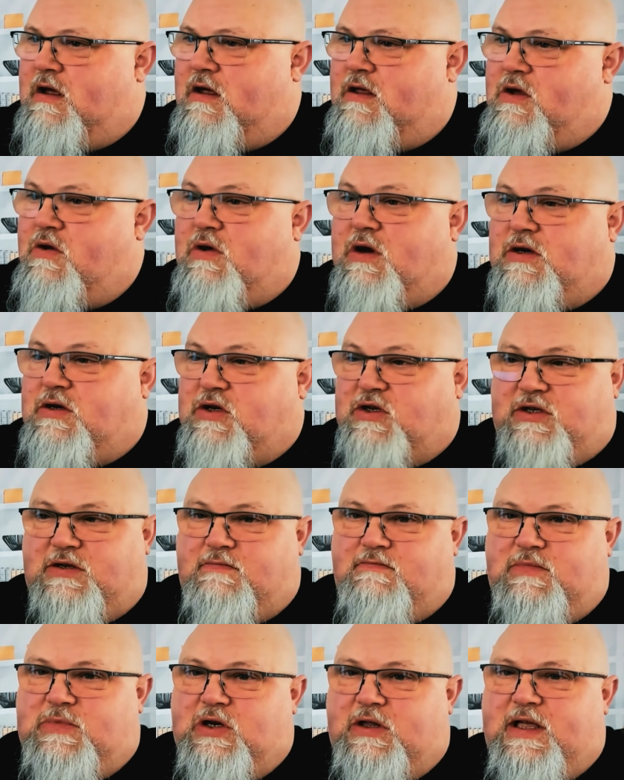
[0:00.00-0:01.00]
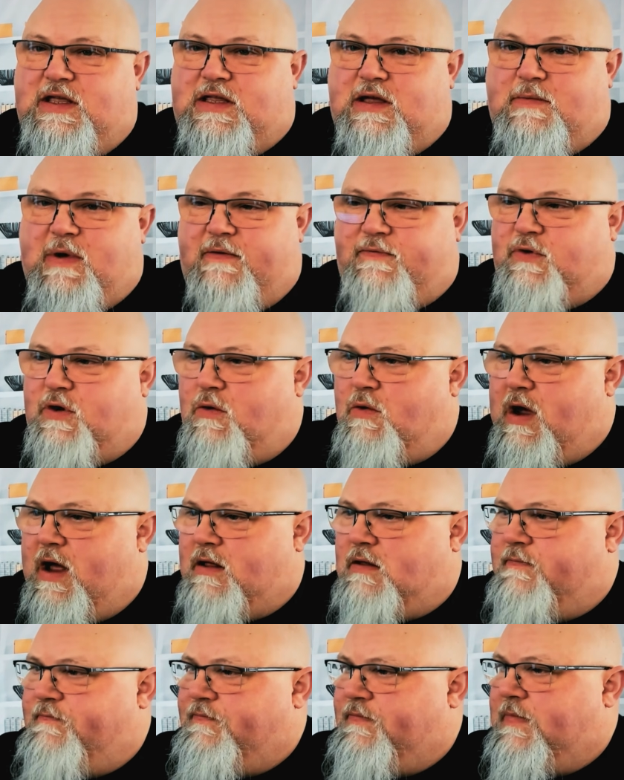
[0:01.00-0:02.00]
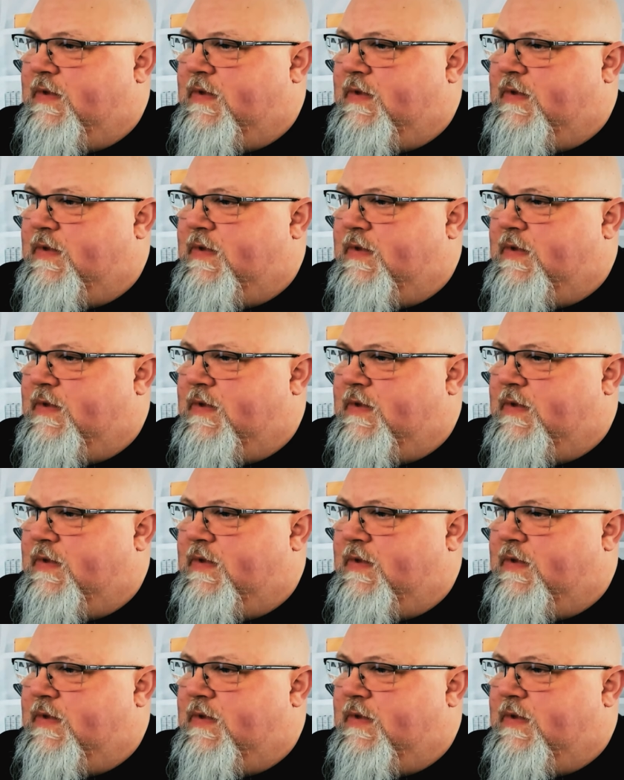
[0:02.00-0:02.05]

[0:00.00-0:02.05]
You can just delete them after a while.